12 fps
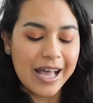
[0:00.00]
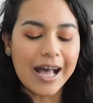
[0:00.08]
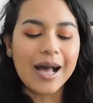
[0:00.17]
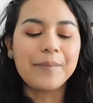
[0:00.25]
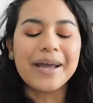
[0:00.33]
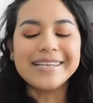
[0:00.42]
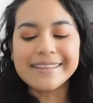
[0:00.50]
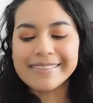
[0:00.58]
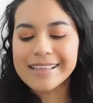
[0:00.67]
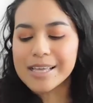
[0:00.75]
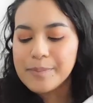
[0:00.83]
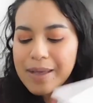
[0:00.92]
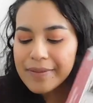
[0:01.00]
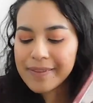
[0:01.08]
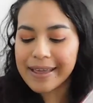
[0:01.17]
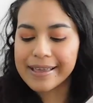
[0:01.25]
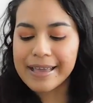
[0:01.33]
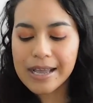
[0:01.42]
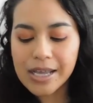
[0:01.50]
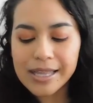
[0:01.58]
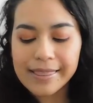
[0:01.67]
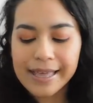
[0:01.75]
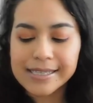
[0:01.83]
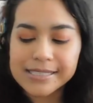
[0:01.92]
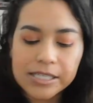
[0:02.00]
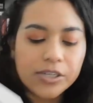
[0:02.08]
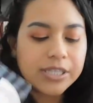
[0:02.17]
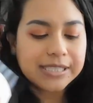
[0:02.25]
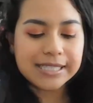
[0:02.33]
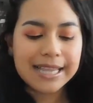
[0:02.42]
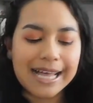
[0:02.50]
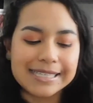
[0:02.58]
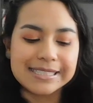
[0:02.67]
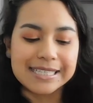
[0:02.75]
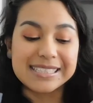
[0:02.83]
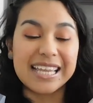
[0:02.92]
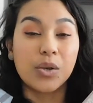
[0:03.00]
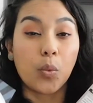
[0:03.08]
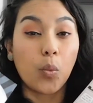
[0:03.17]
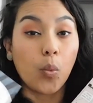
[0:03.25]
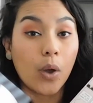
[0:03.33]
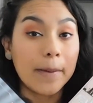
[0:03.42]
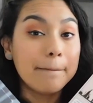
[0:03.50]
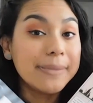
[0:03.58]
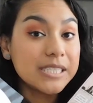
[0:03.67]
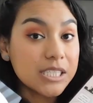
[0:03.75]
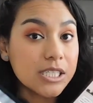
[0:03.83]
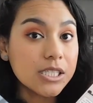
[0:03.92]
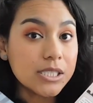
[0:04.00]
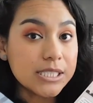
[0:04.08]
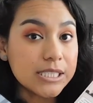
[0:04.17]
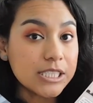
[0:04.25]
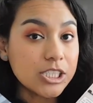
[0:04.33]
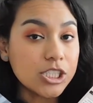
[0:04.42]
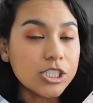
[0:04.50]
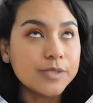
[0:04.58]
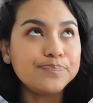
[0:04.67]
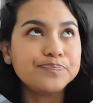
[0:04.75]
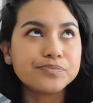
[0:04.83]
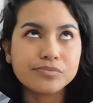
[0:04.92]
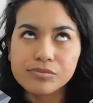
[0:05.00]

I did think about like collecting all these classics in one particular edition,